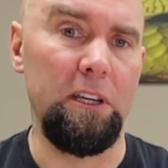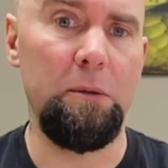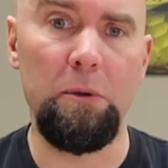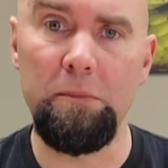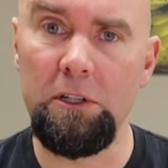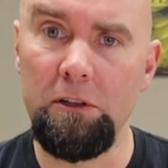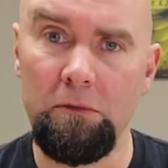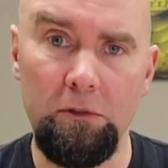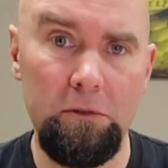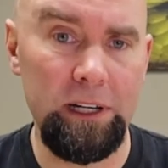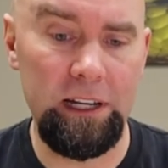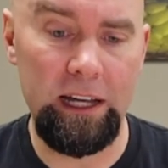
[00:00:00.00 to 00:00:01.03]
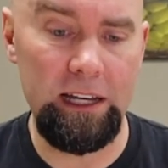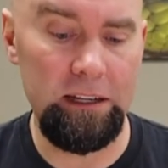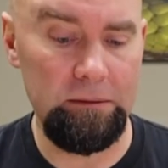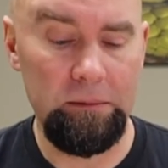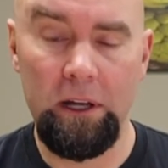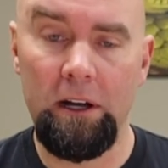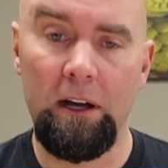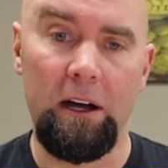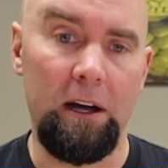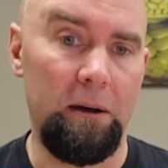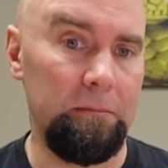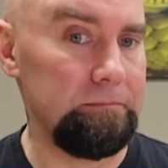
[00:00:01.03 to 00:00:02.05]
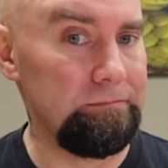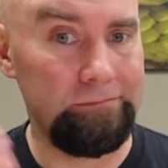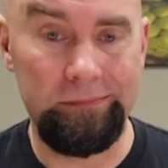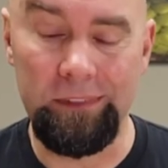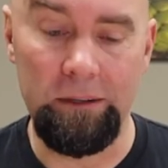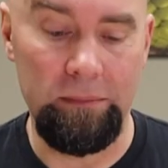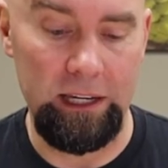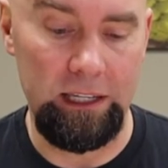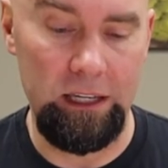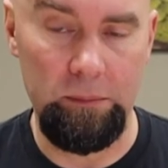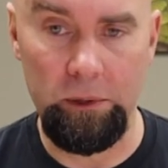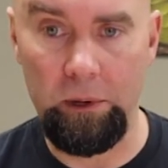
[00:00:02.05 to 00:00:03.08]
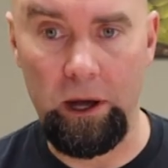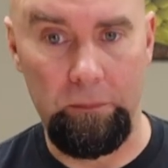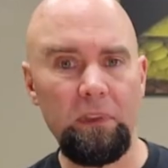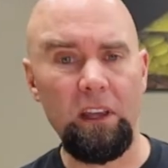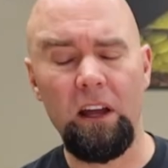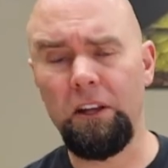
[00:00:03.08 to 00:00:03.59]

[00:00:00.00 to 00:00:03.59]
You keep them in your room at night, um, it might keep you up.